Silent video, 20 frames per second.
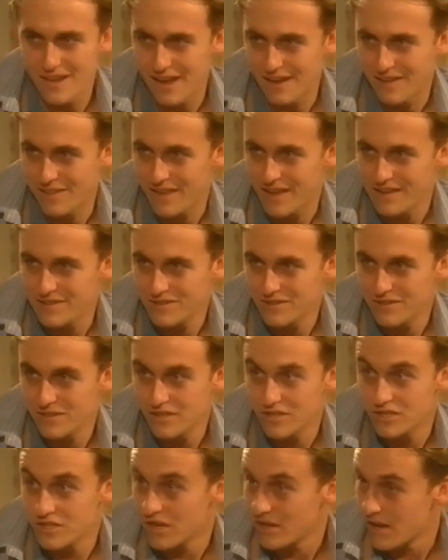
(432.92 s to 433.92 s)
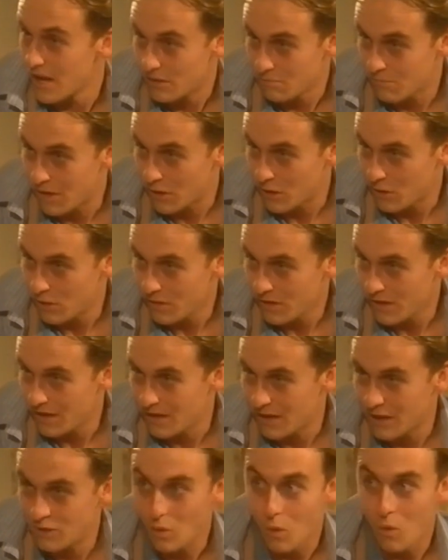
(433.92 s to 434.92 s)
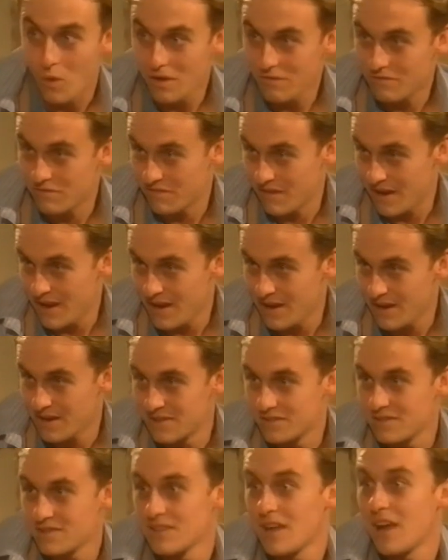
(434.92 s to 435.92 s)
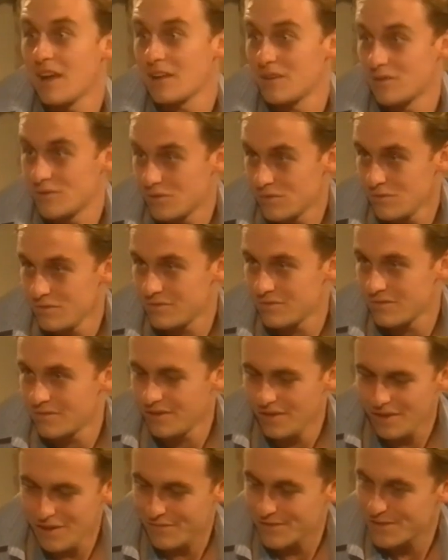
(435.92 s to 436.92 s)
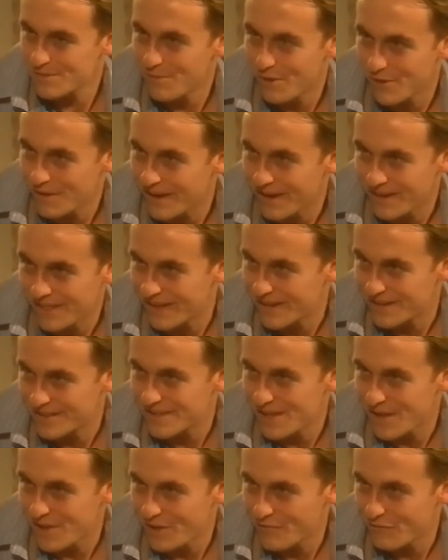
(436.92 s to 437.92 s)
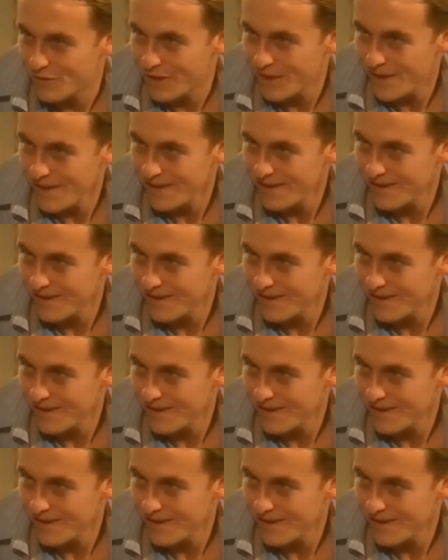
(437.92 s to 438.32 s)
like that. You don't like my cooking. And oy vey and sei gesund. You never spoke like that in South Africa.